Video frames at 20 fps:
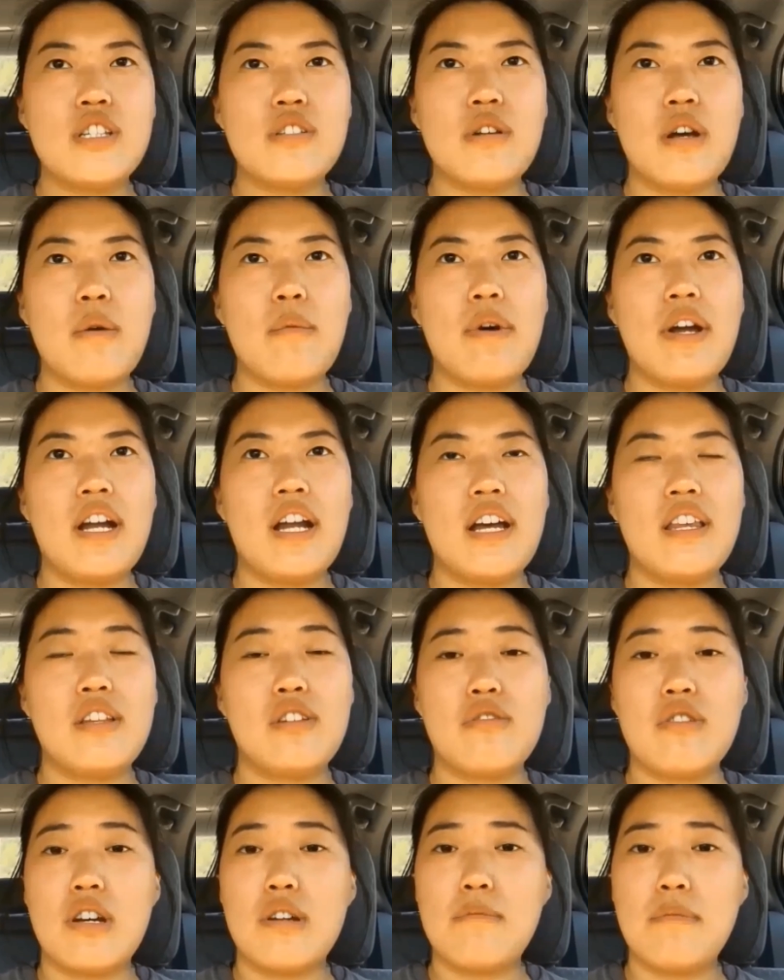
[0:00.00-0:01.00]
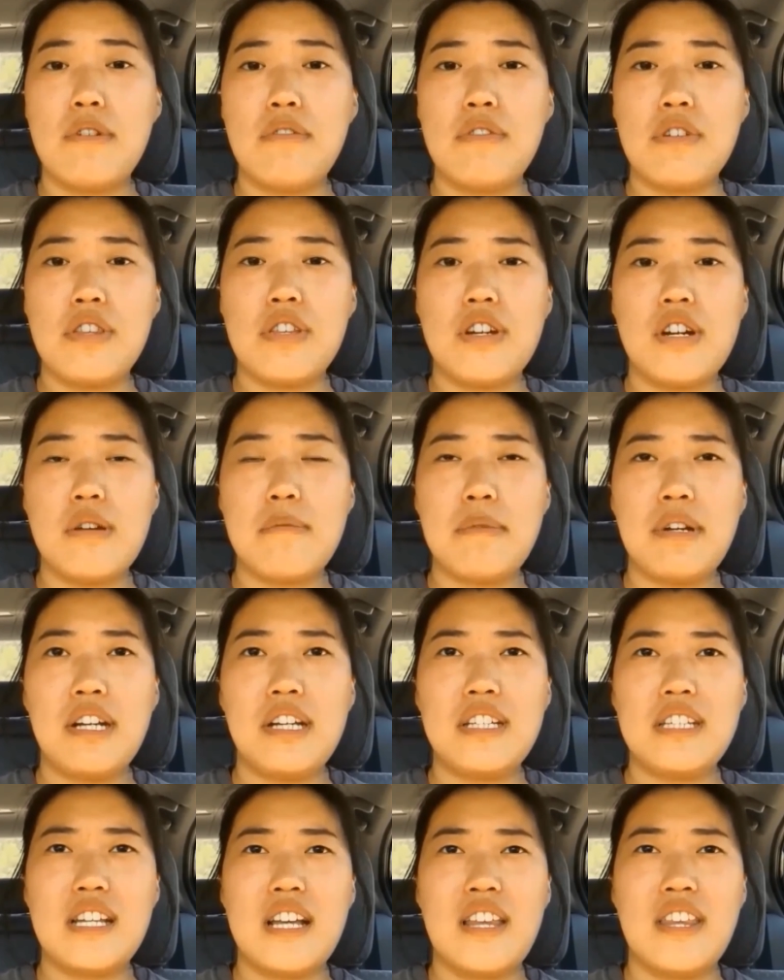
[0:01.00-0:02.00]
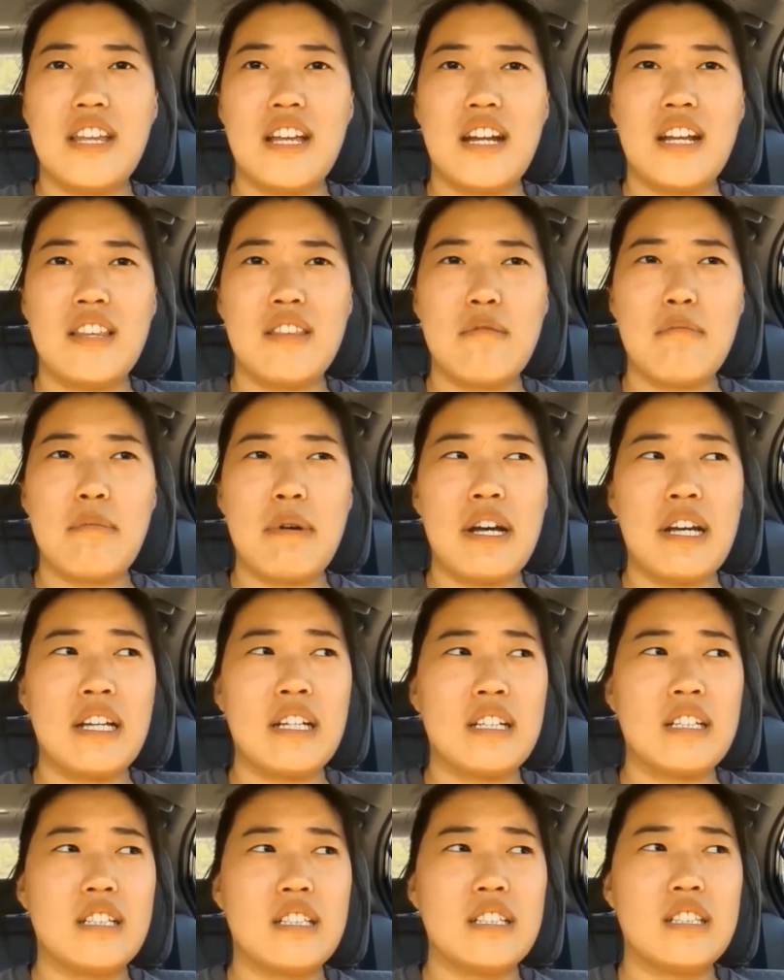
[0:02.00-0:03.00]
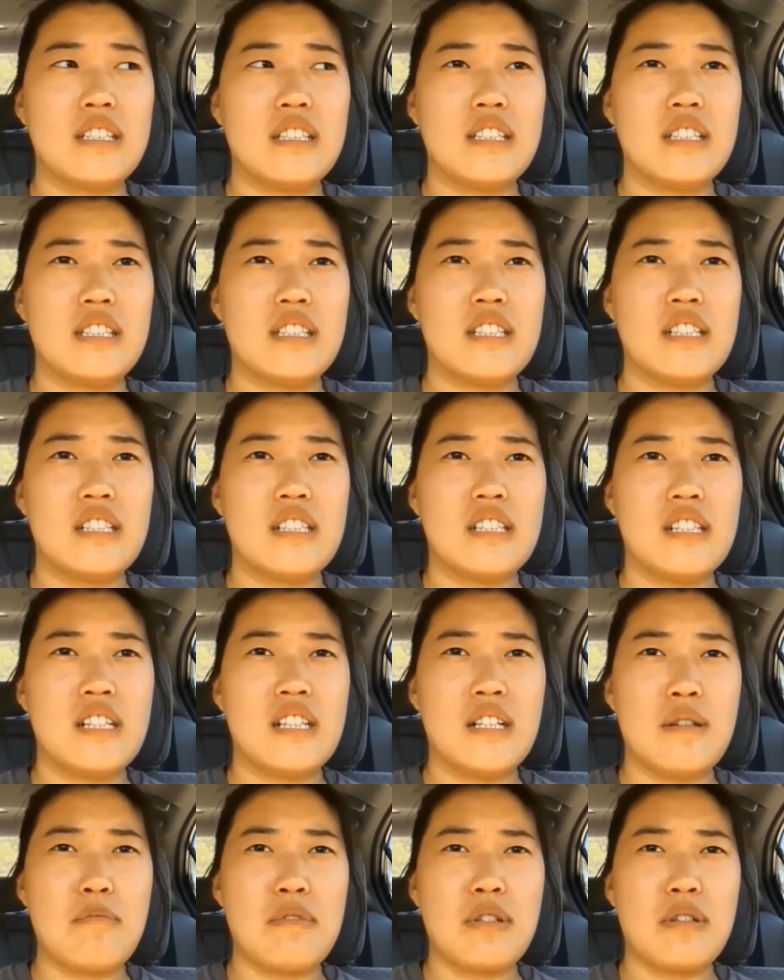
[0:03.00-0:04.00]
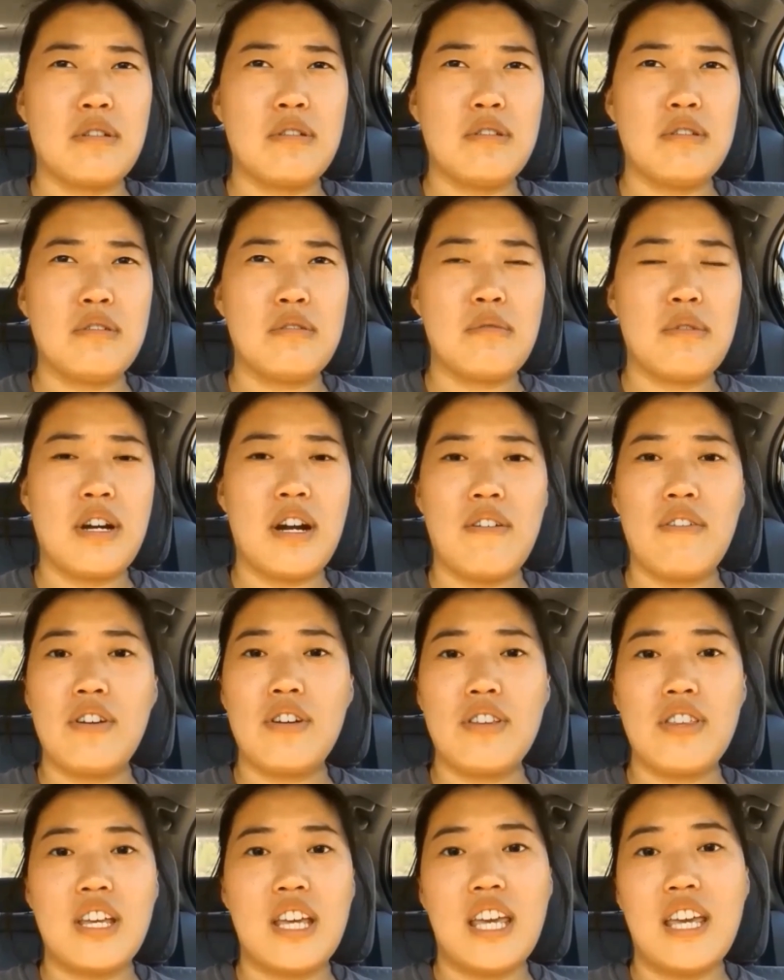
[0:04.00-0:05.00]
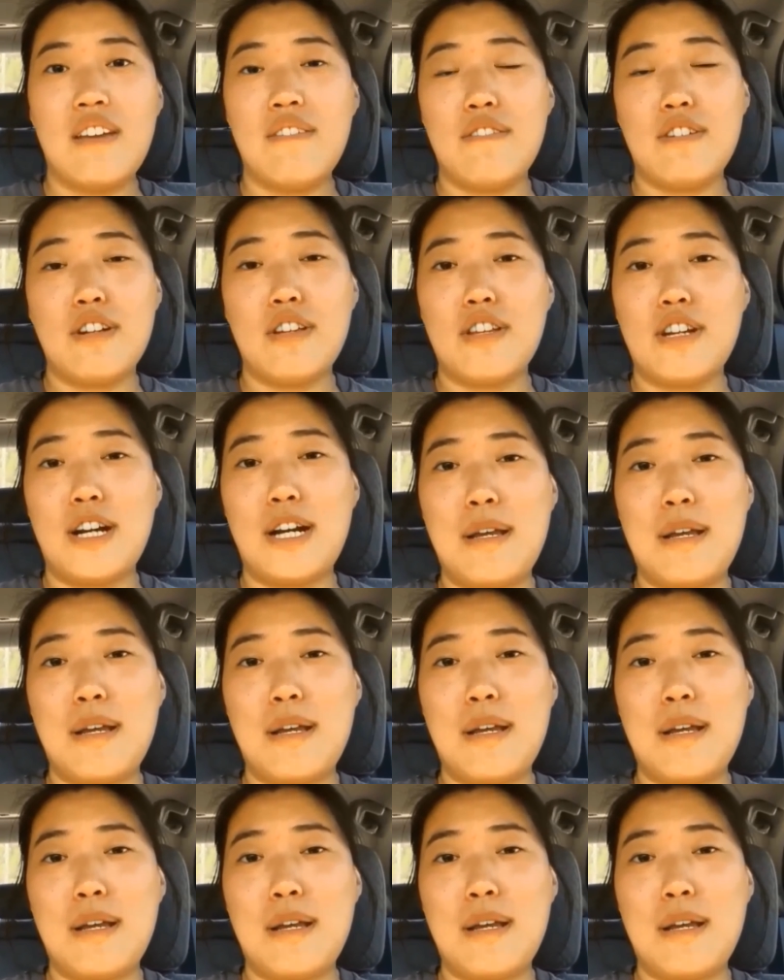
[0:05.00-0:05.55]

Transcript: So I went on the treadmill for 30 minutes and then on the bike elliptical whatever thingy for